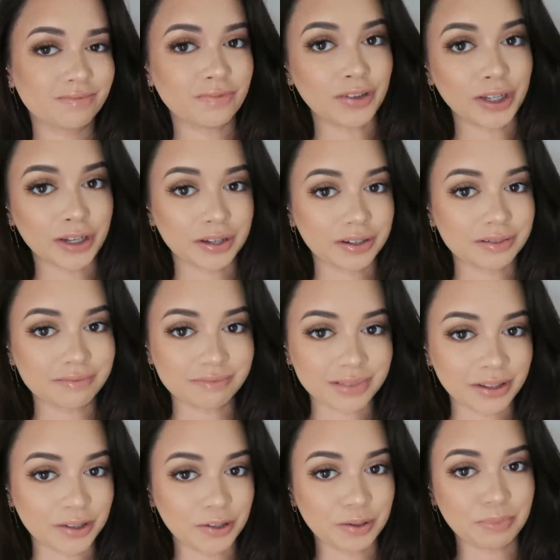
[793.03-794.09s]
video
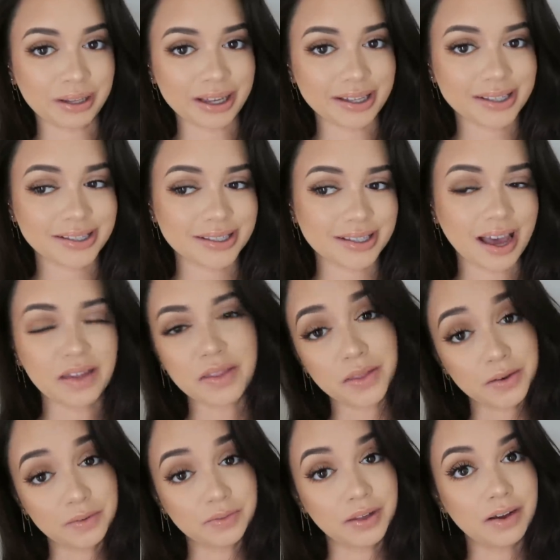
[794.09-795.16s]
in the new place
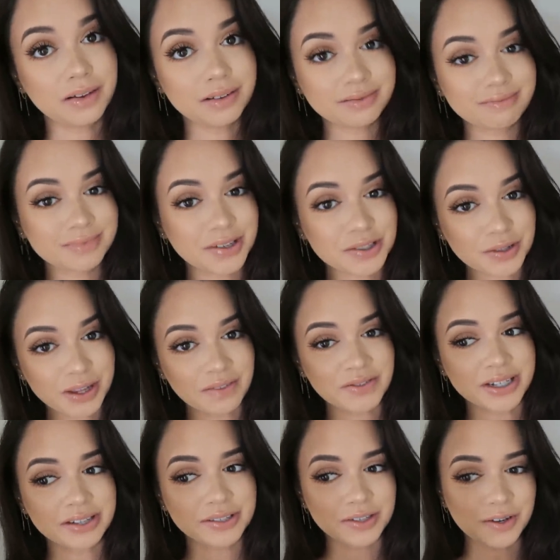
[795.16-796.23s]
other than a vlog, because all
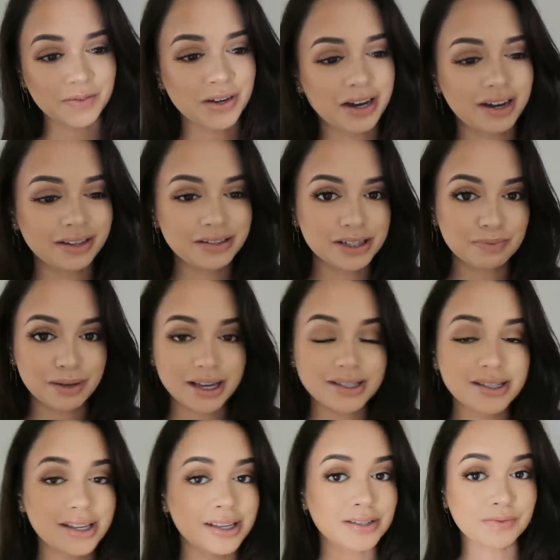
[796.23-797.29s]
I've done so far in this
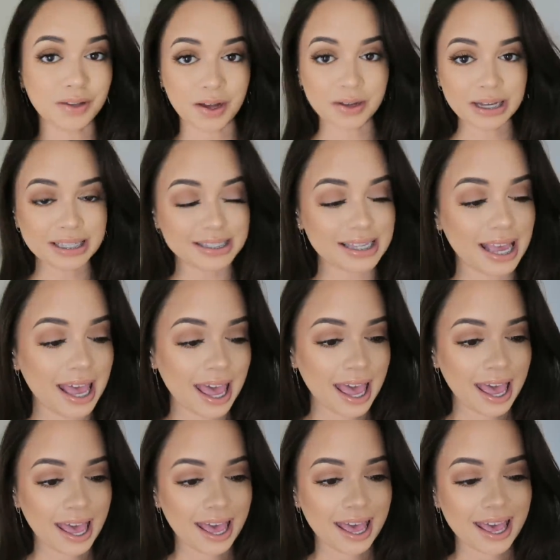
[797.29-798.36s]
place is vlogs.
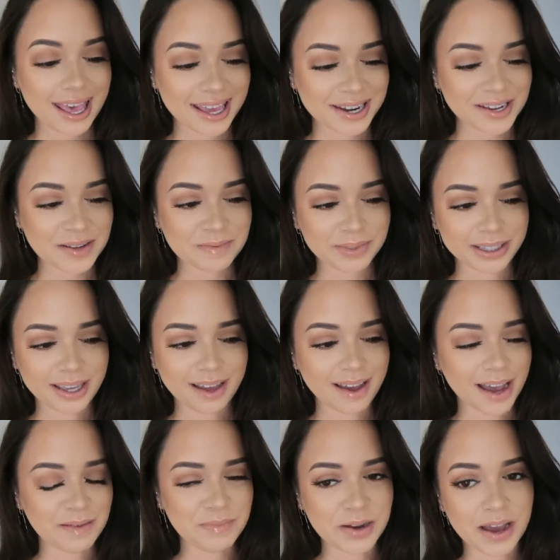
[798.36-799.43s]
And
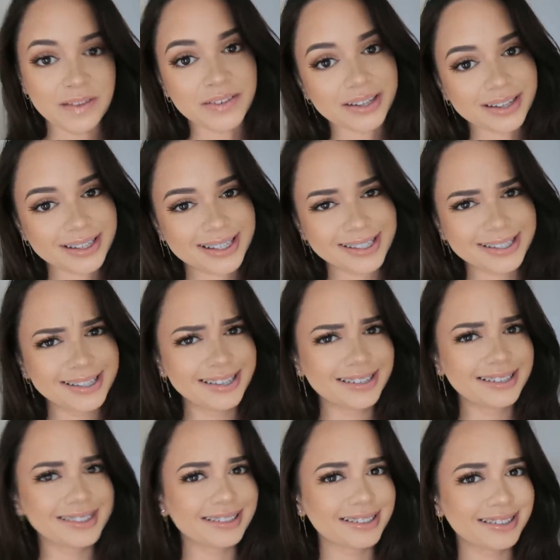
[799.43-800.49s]
yeah, I'm nervous.
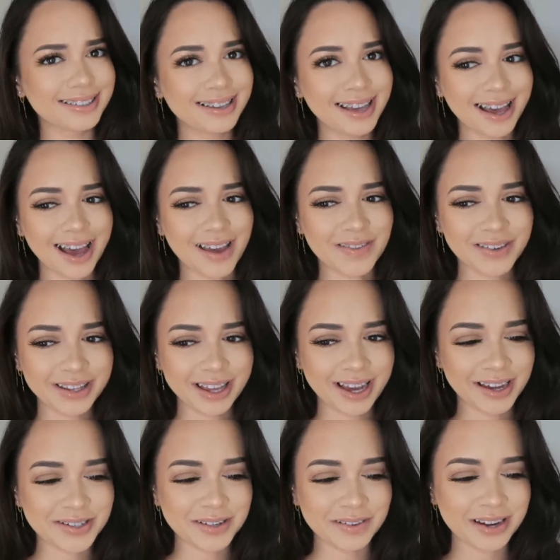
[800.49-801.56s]
I feel
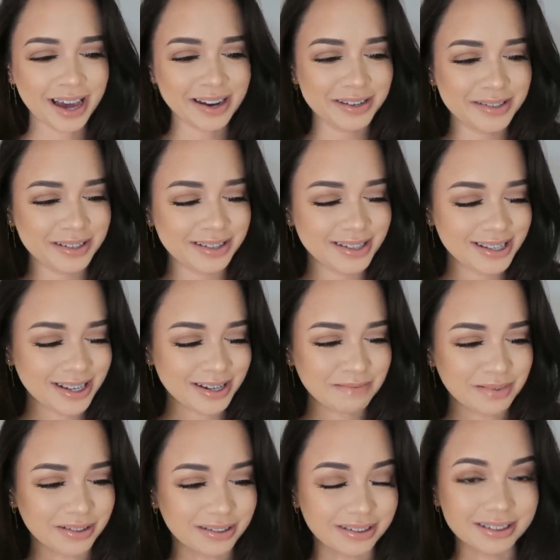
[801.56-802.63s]
like I don't know how to do this
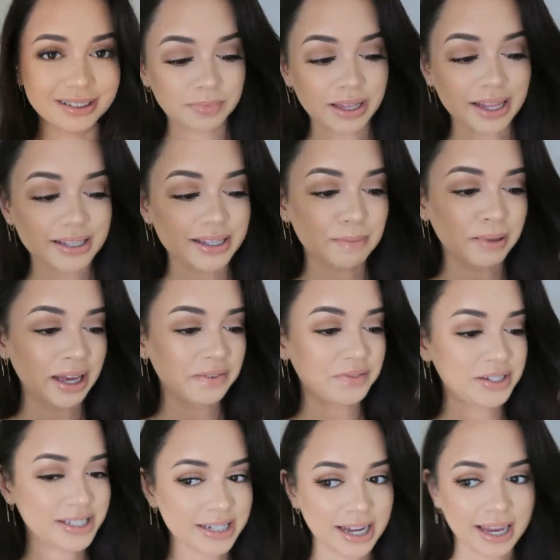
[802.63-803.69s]
anymore. But that's the
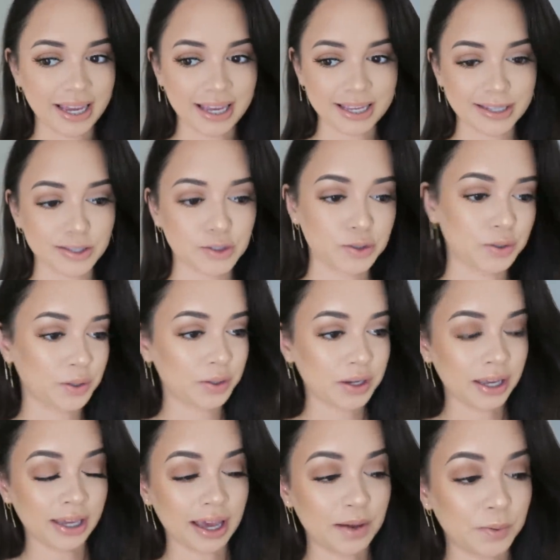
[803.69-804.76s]
plan for today, is
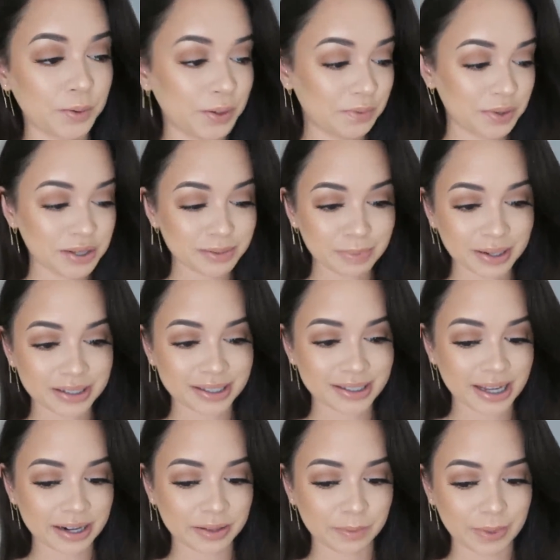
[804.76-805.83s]
to get all of those
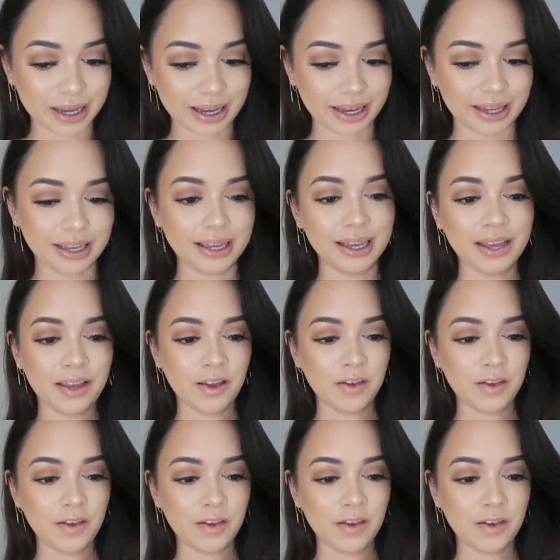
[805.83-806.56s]
boxes out of the way,